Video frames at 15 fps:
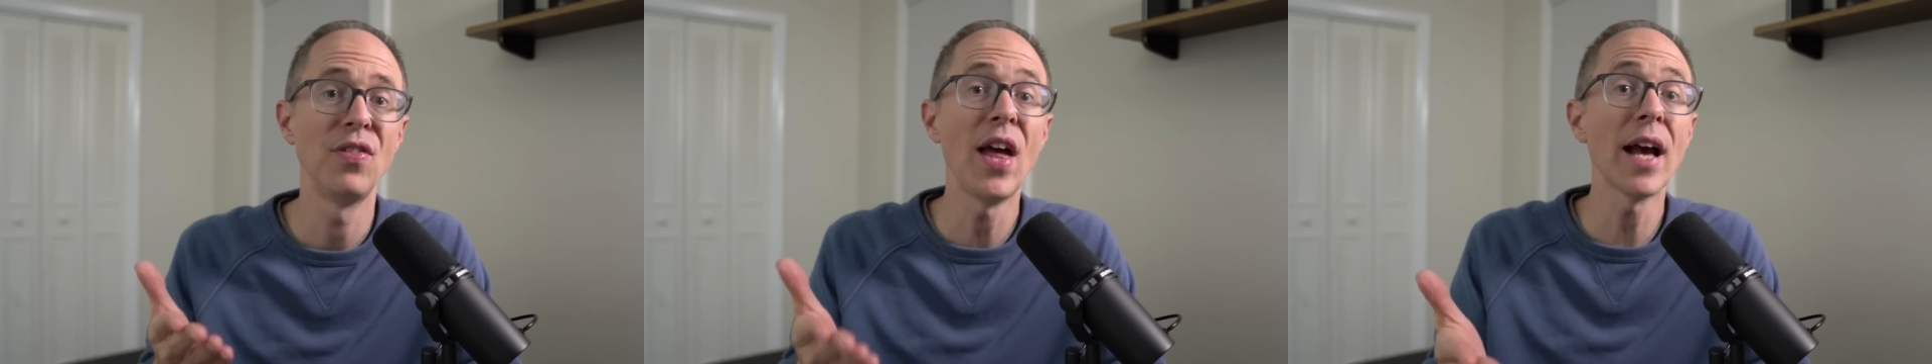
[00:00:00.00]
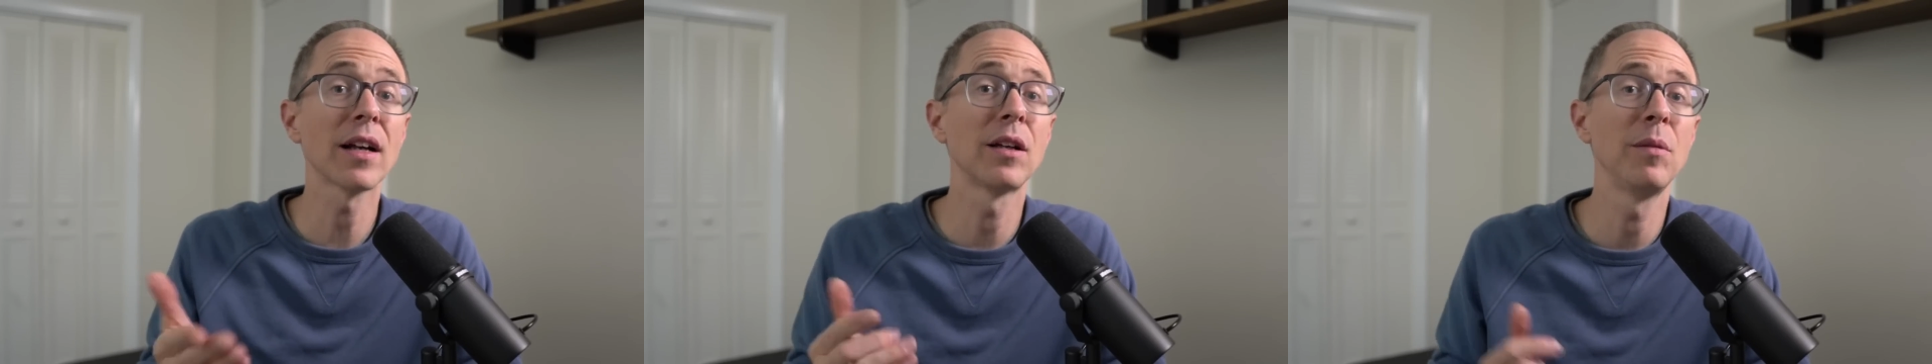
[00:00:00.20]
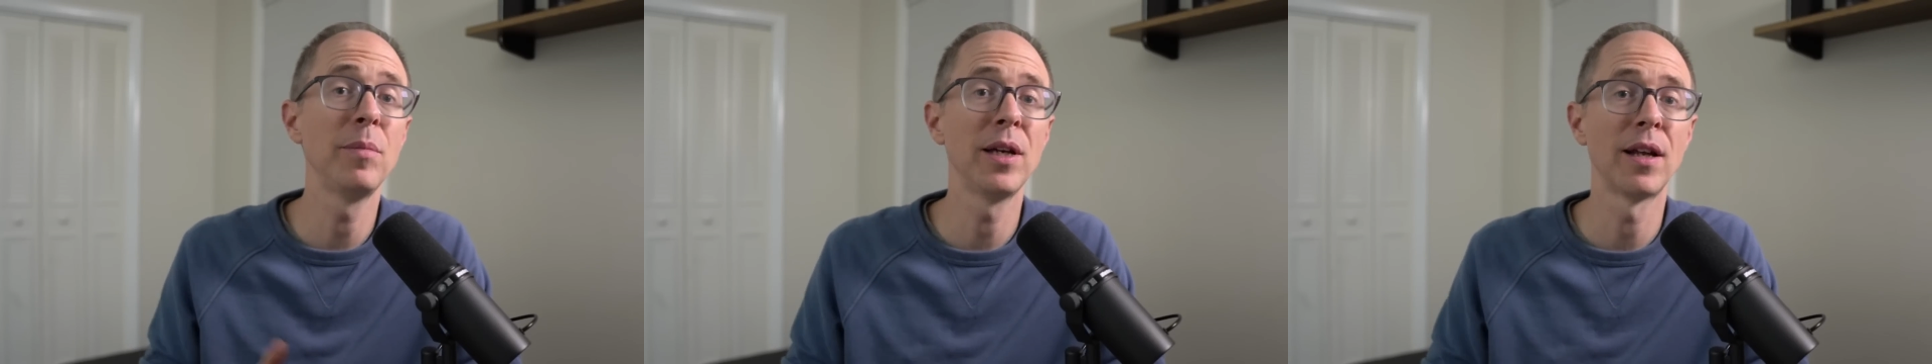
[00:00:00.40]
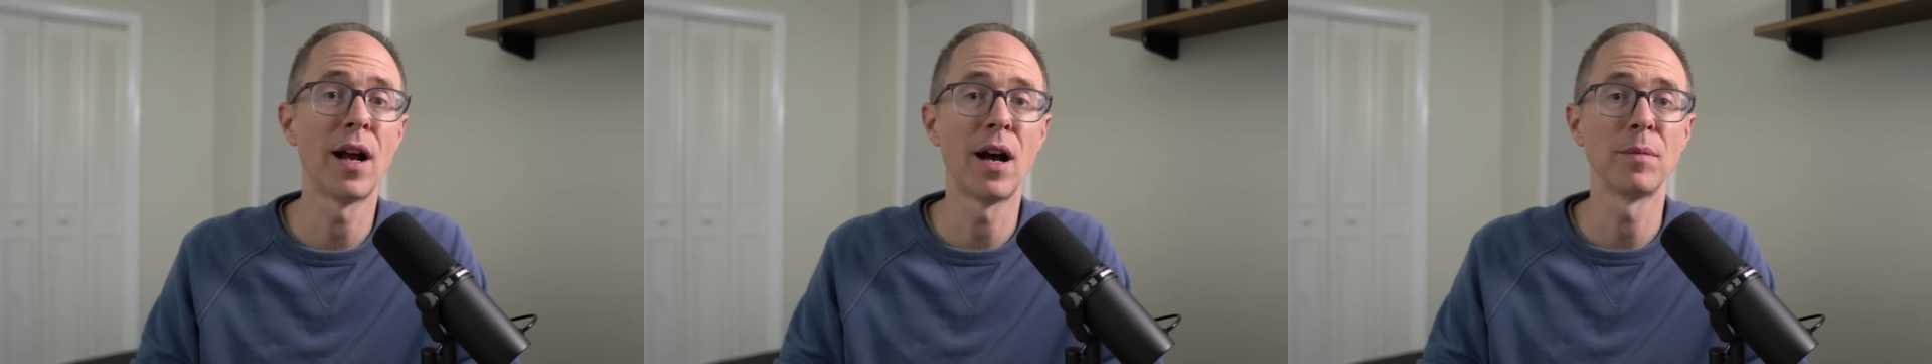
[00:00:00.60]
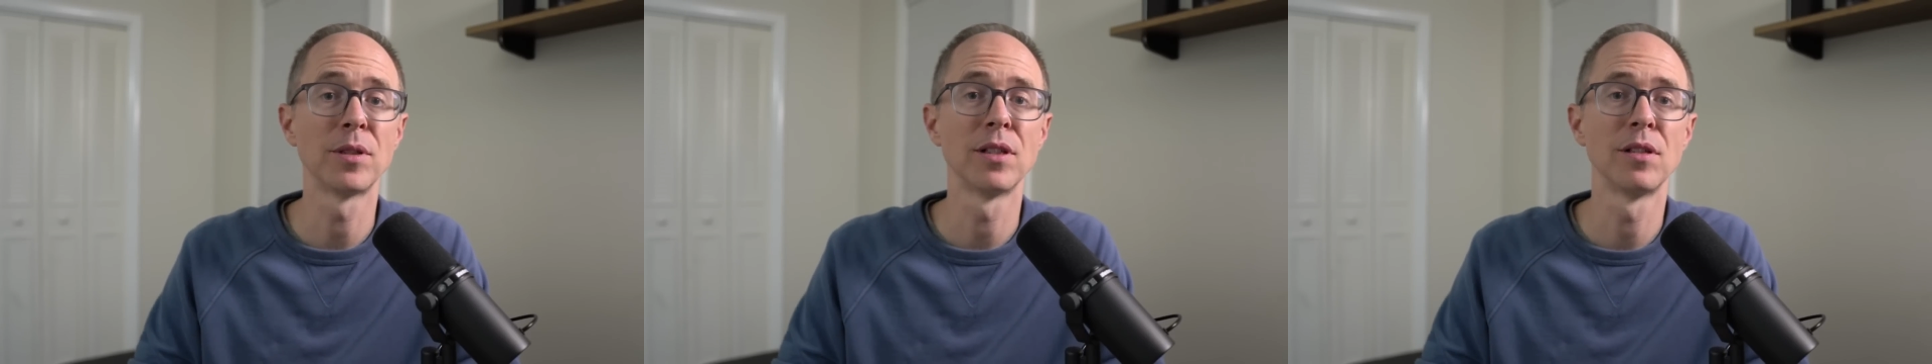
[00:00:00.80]
That could be
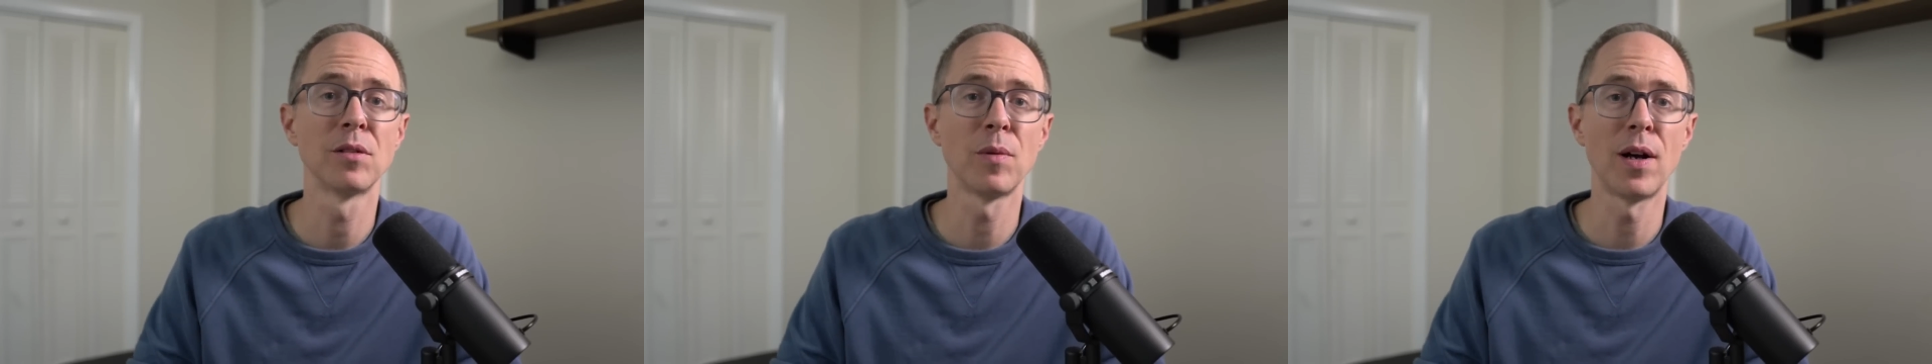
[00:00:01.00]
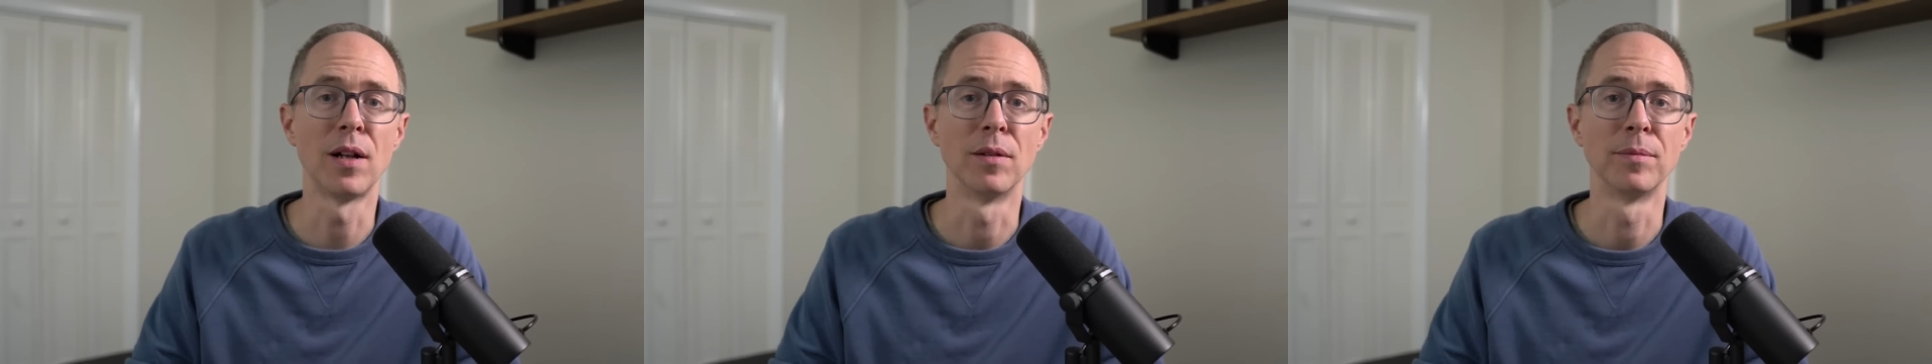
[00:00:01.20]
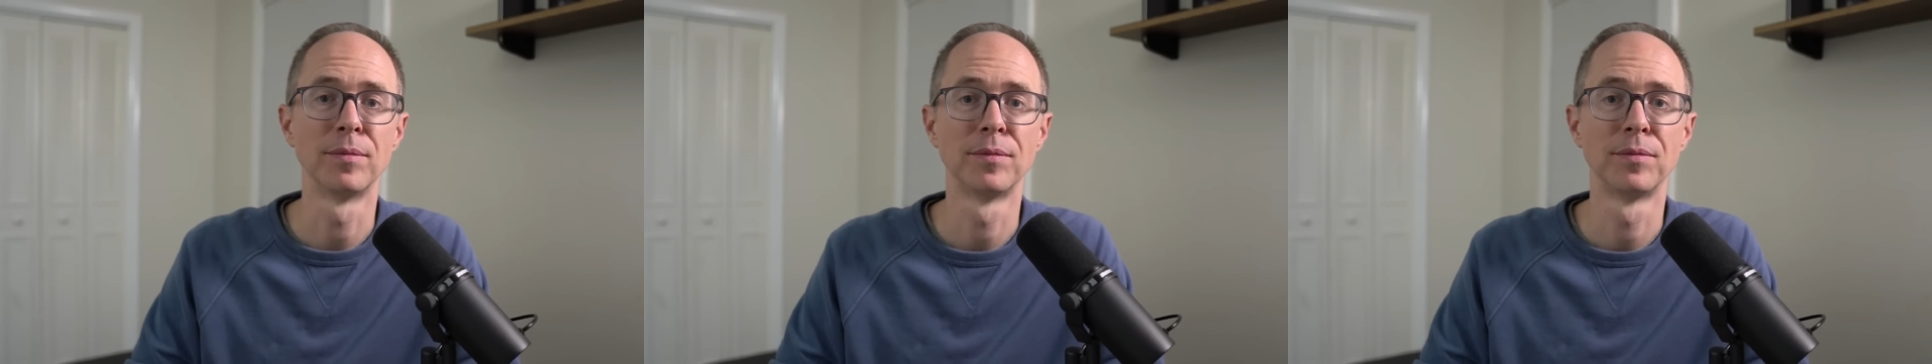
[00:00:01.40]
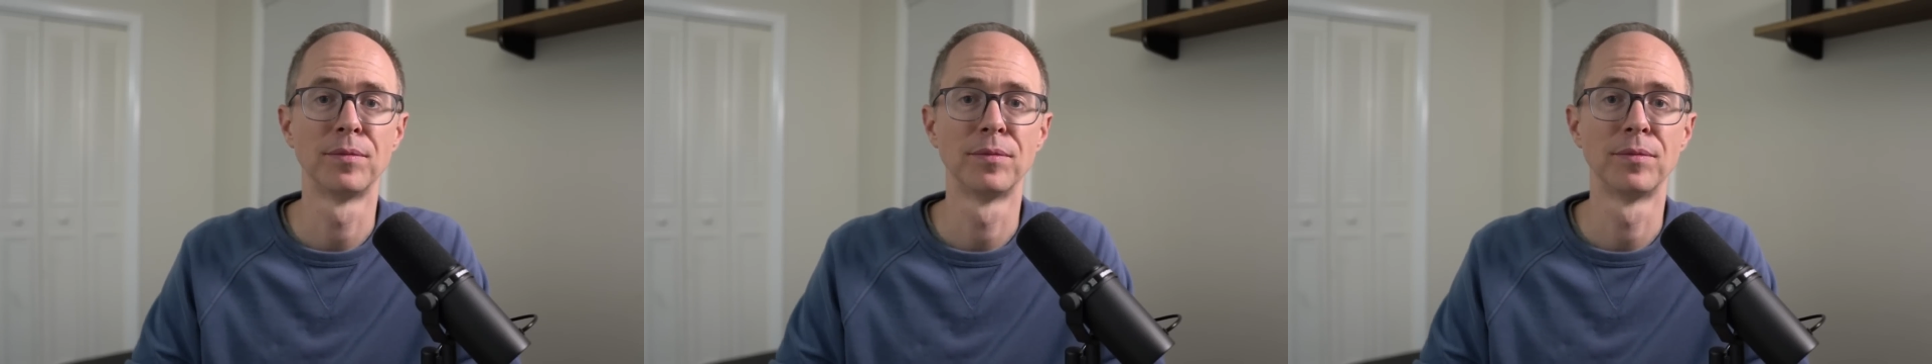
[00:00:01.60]
an option as well.